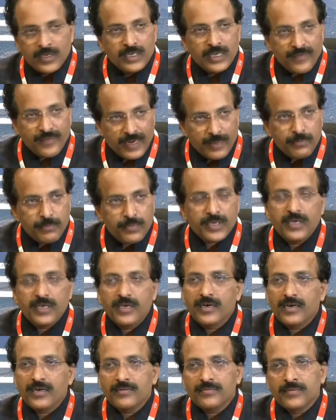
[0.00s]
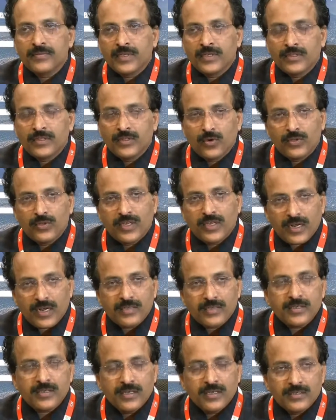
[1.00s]
develop here, though there
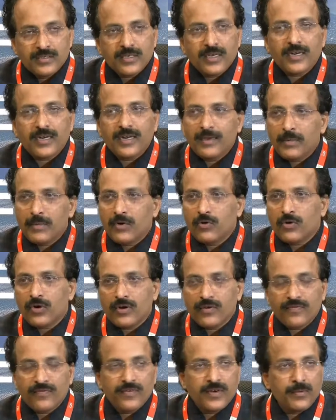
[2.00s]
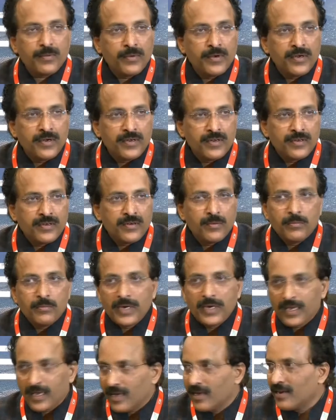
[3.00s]
are certain amount of
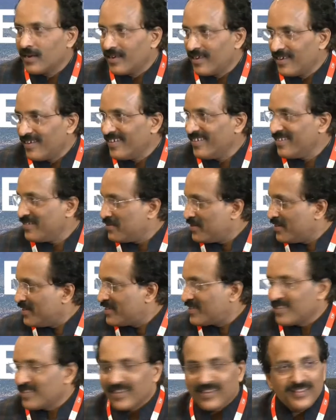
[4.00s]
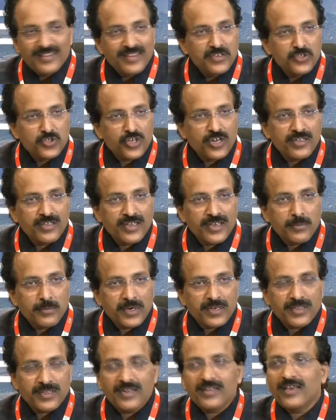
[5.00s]
bringing it here is initially there,
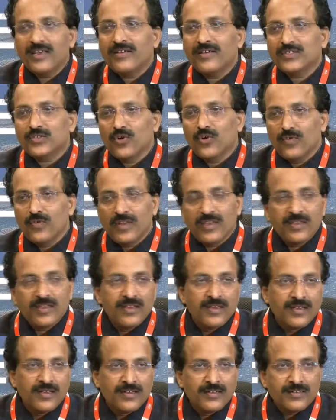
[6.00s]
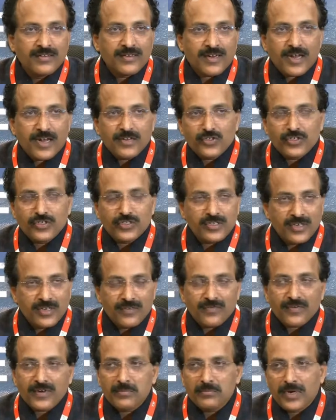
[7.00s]
but then they are slowly, the
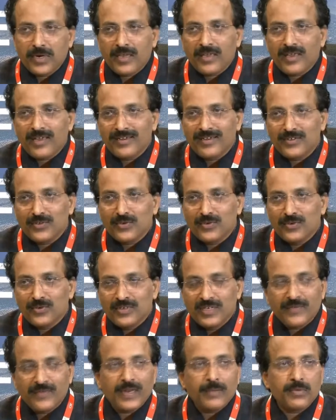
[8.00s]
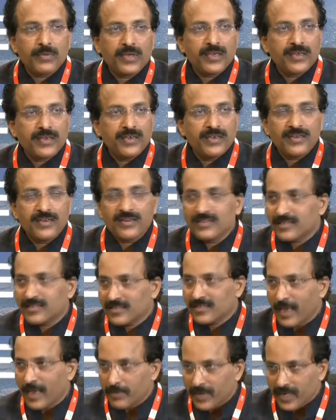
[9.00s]
transitioning from bringing to developing here
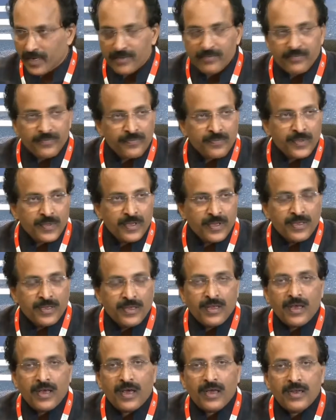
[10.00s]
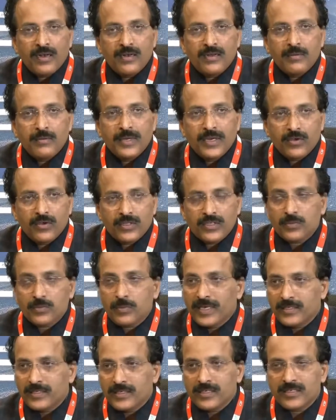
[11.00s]
is happening. And many of the
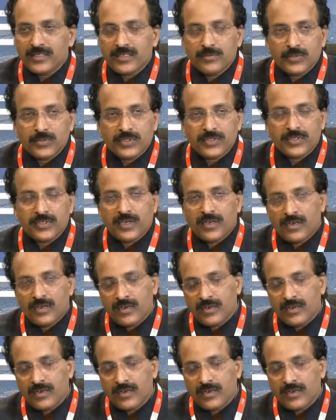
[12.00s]
space systems